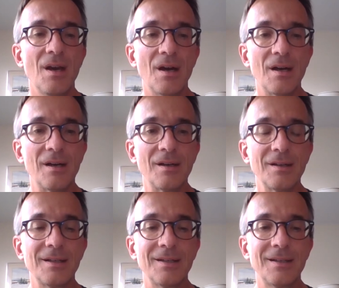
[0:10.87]

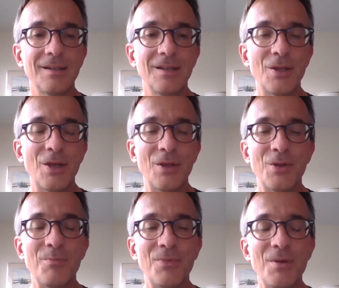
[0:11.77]

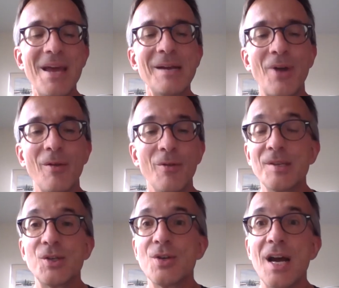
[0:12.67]
The main problem
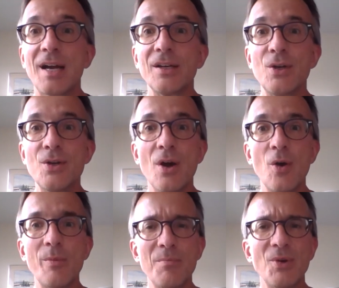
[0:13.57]
is you're not going to
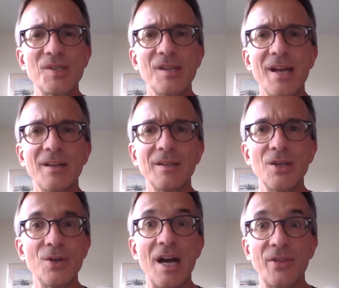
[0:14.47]
know, but most likely
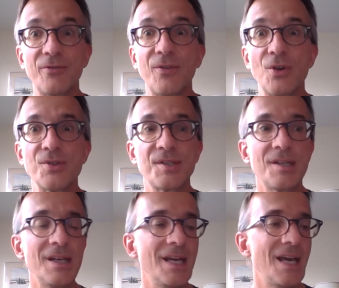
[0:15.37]
you're not the
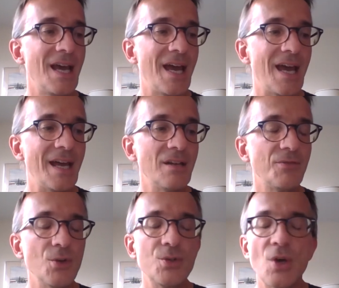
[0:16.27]
first. And
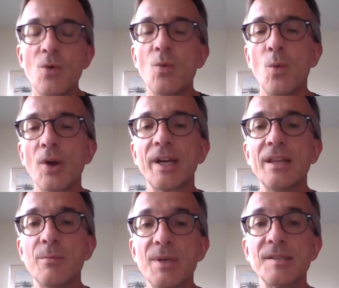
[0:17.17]
if you don't work in
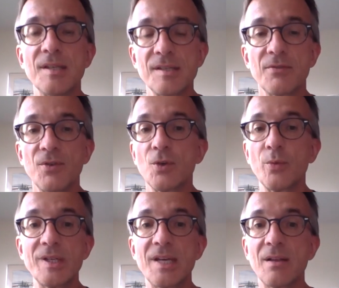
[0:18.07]
the business, if you're a
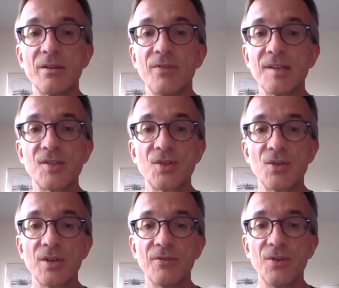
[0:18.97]
retail
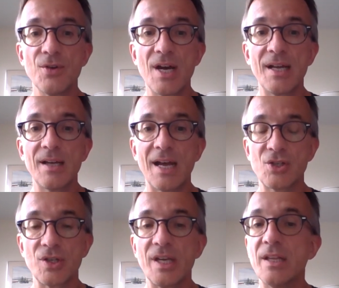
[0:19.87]
investor, if you're not
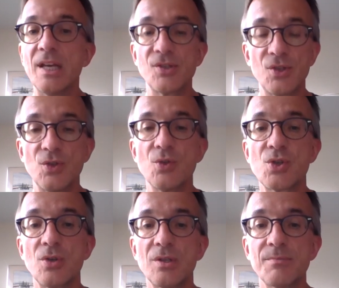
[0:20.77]
actually in the
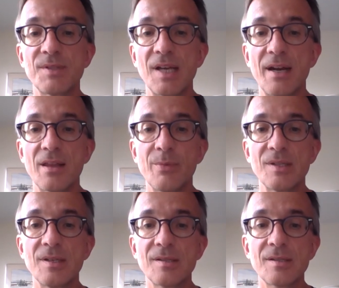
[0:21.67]
institutional side of the
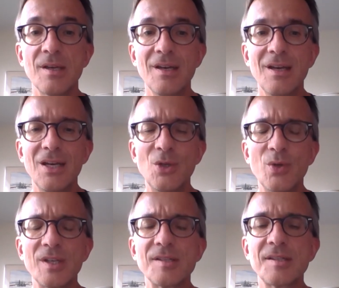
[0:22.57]
business, you
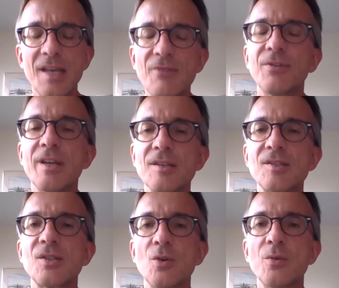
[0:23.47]
can safely
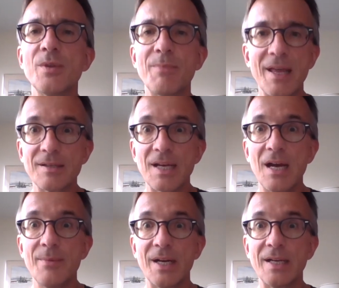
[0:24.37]
assume that by the
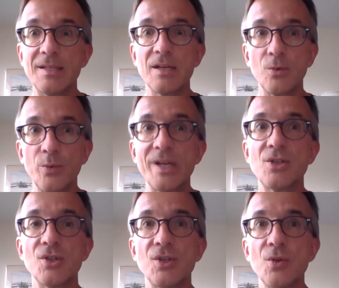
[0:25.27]
time an idea
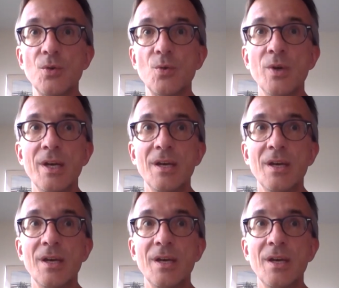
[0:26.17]
reaches you,